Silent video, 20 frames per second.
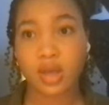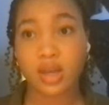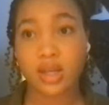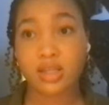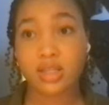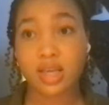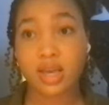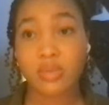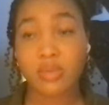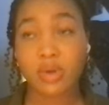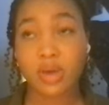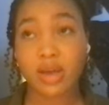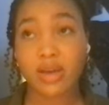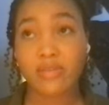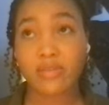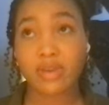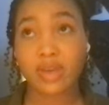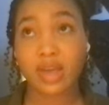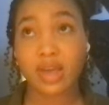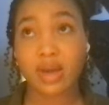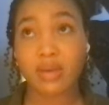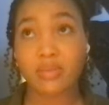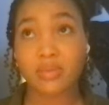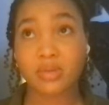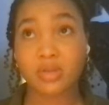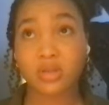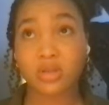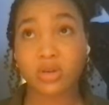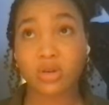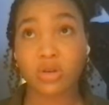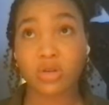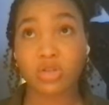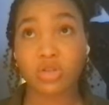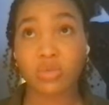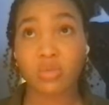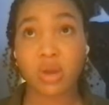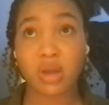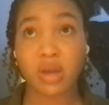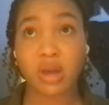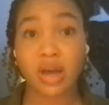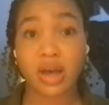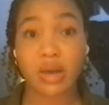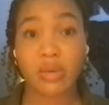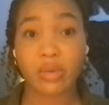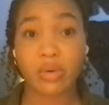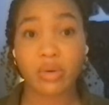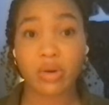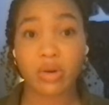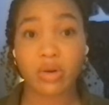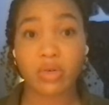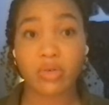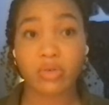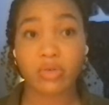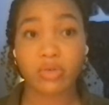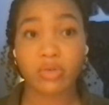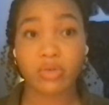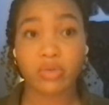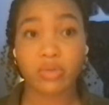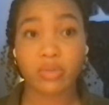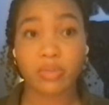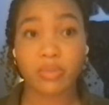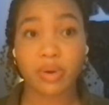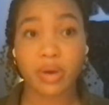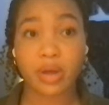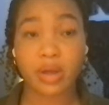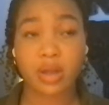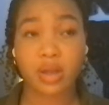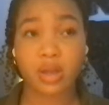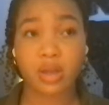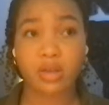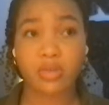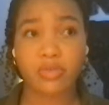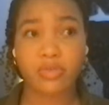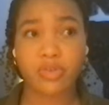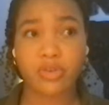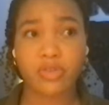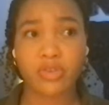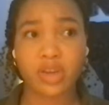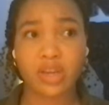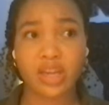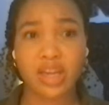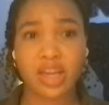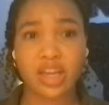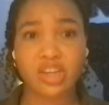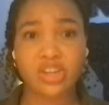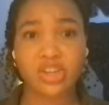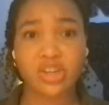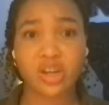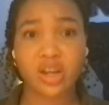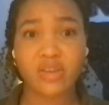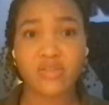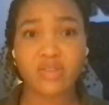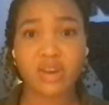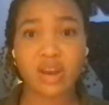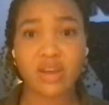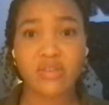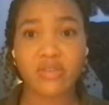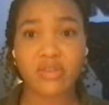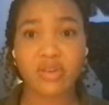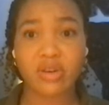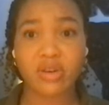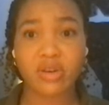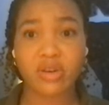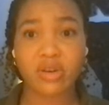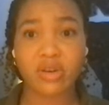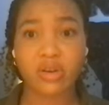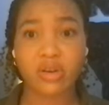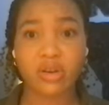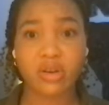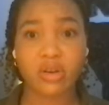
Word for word: anytime we have camps to go to Jamaica, I will go. But okay. for vacation, you- I've never.